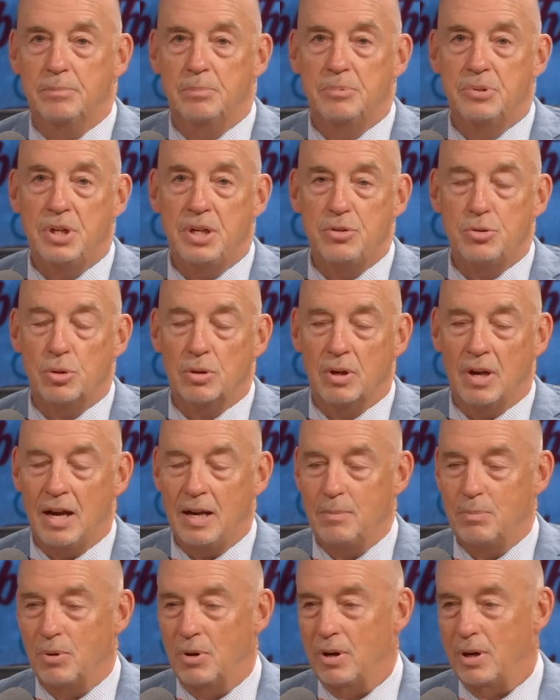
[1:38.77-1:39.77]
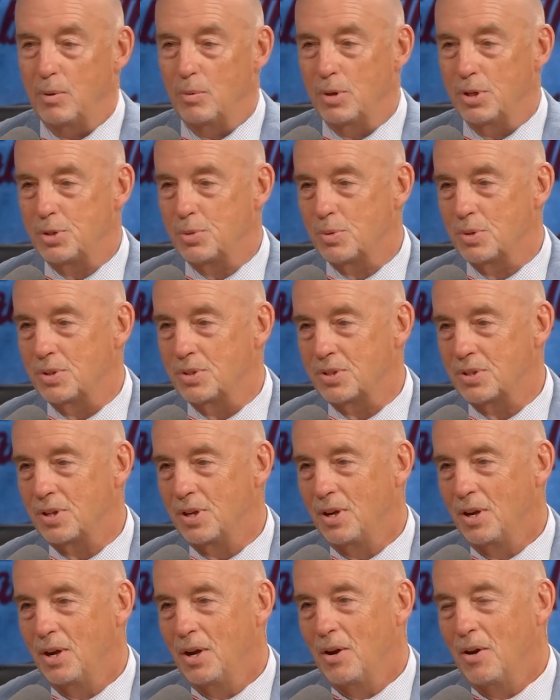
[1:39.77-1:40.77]
teacher library, which was
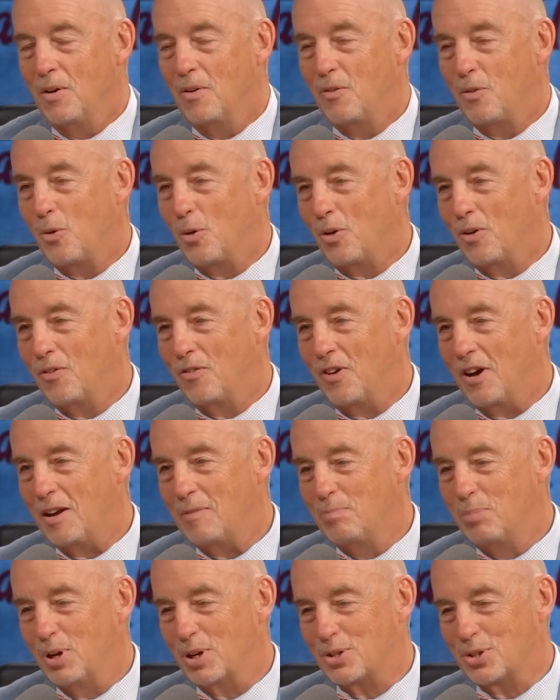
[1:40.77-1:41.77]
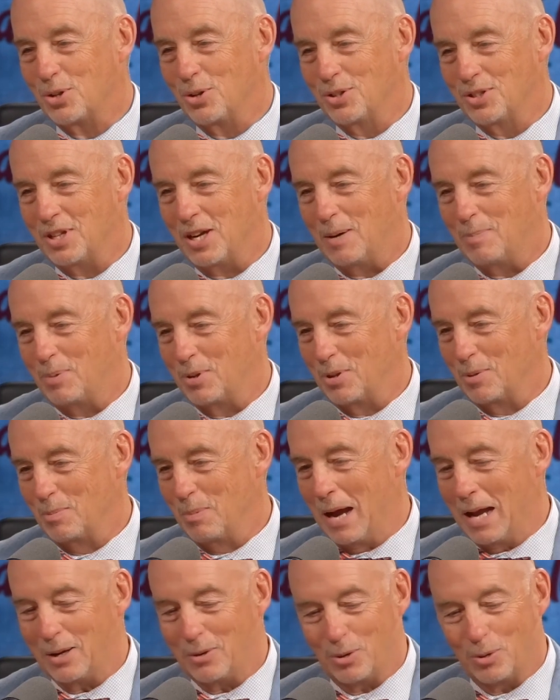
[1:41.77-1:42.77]
4 or 5 books on top of the
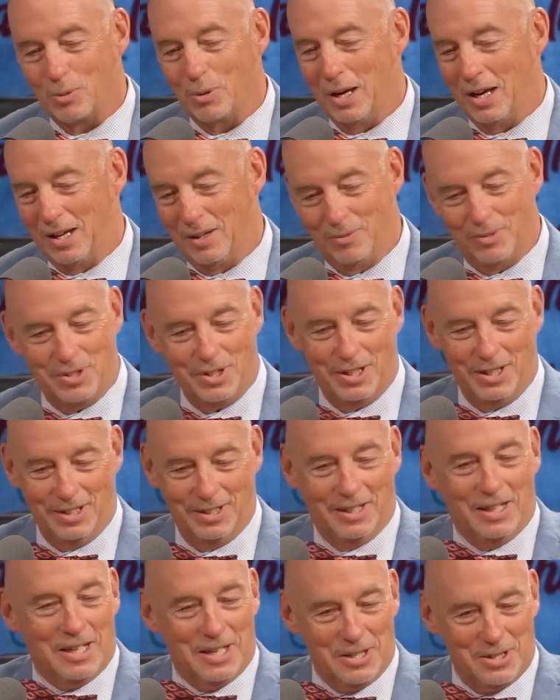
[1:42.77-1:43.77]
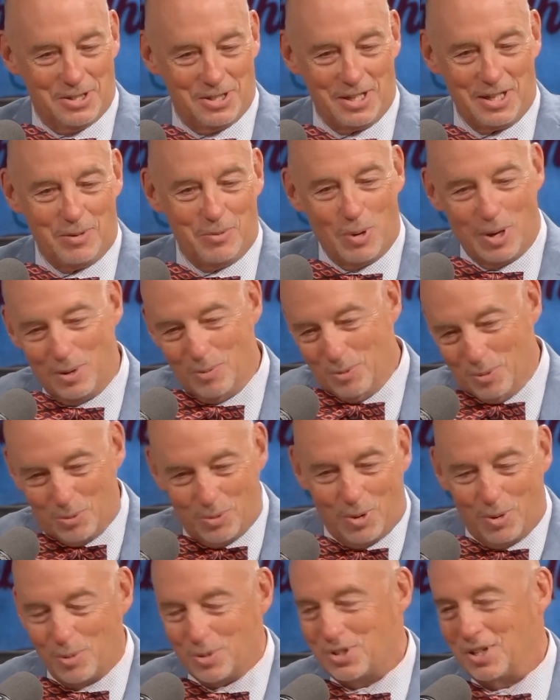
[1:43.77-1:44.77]
microwave, to see what
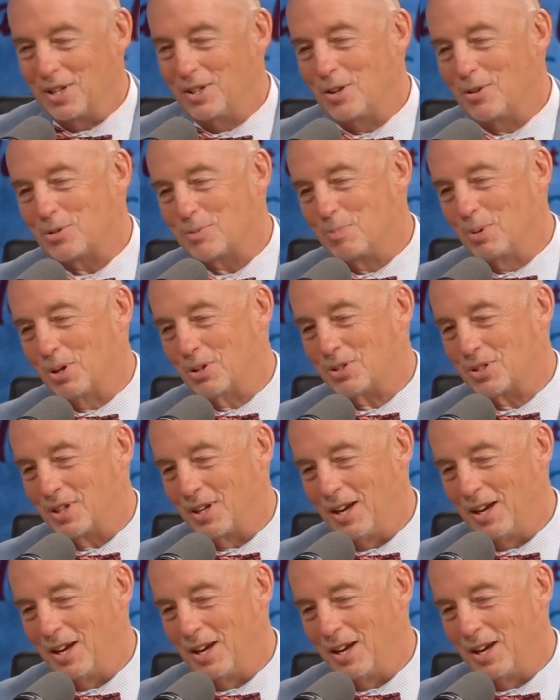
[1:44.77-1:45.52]
was in those books to